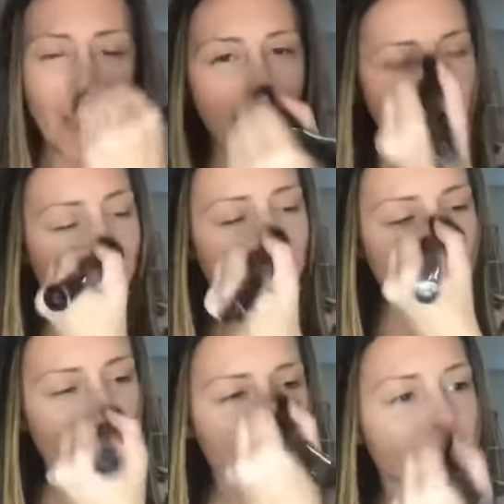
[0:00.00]
um,
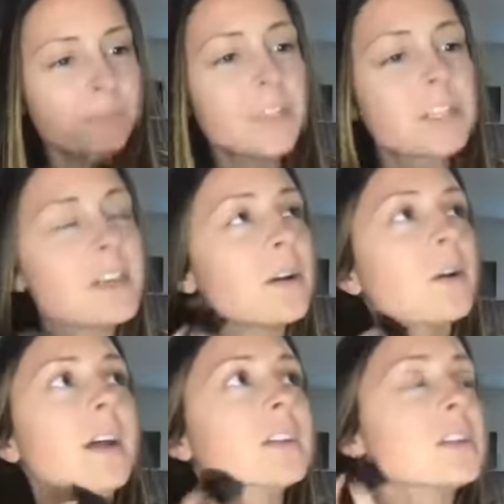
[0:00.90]
so
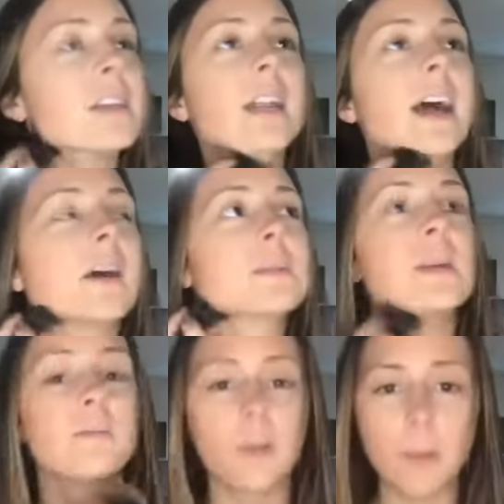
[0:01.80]
it just kind of helps
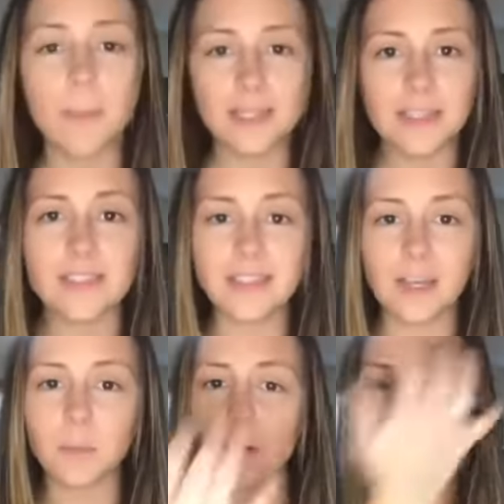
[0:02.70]
them from a business
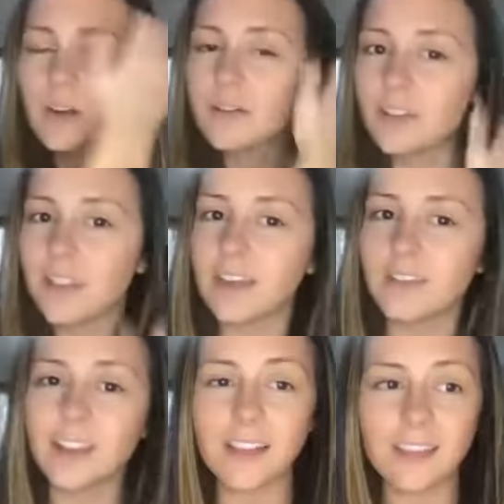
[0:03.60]
standpoint. You have to think of
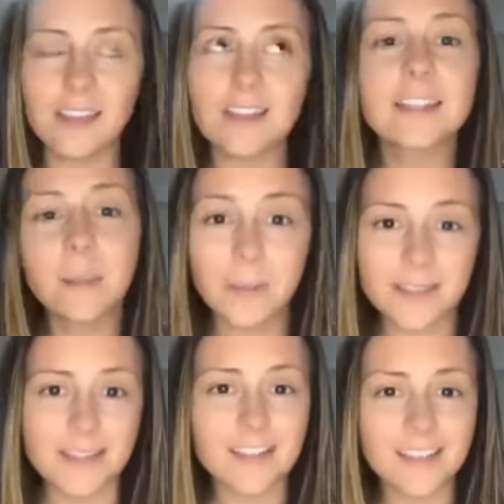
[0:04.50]
it like this is a
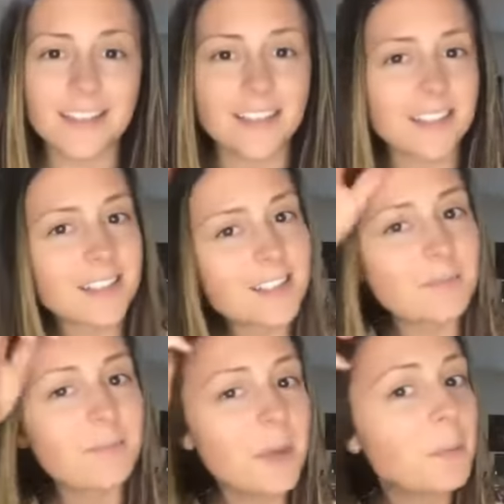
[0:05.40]
business. This is
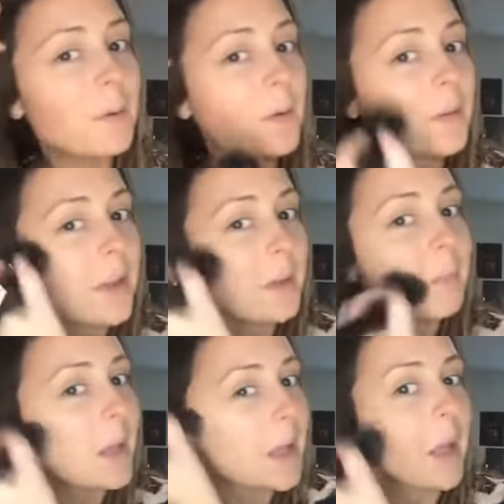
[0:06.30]
people like
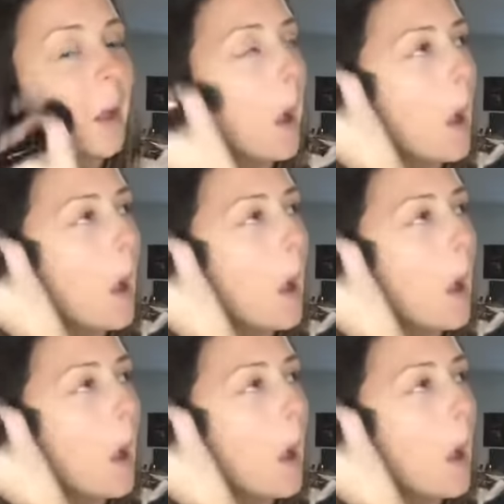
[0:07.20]
making